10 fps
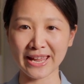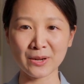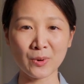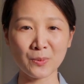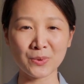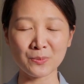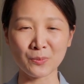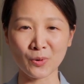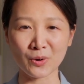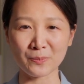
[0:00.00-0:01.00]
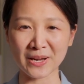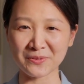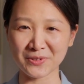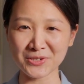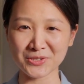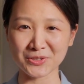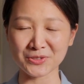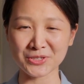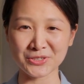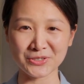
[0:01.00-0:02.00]
and will be more
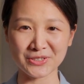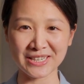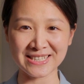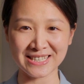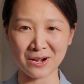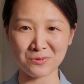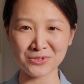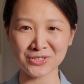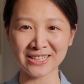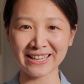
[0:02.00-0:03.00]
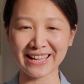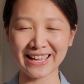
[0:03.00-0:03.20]
beneficial to establishing